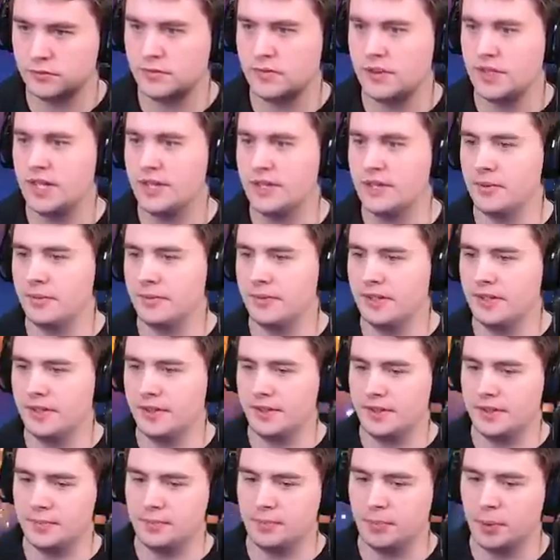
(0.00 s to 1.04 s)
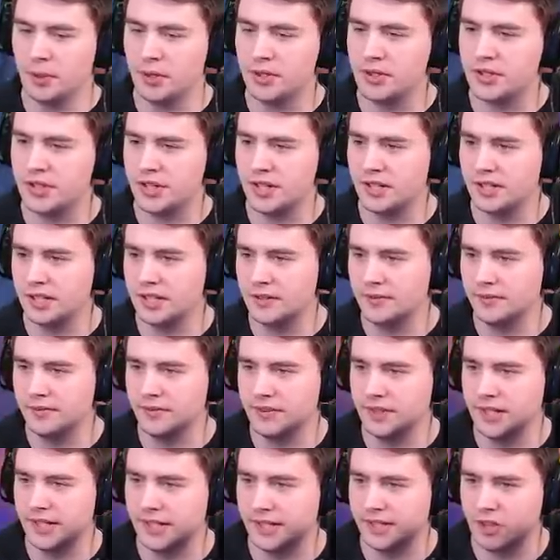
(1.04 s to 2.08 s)
Yeah, they're, they're, they're burgeoning them.
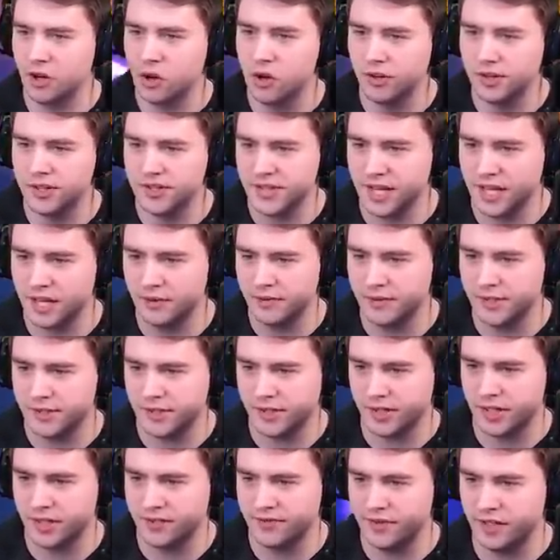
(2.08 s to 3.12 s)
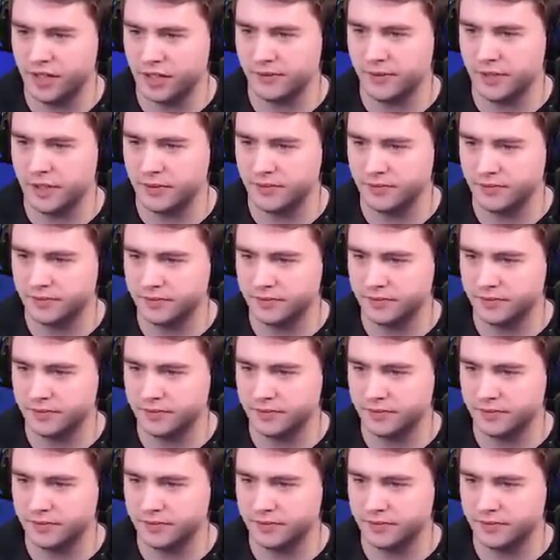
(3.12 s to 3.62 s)
Like, all these elements are kind of me up.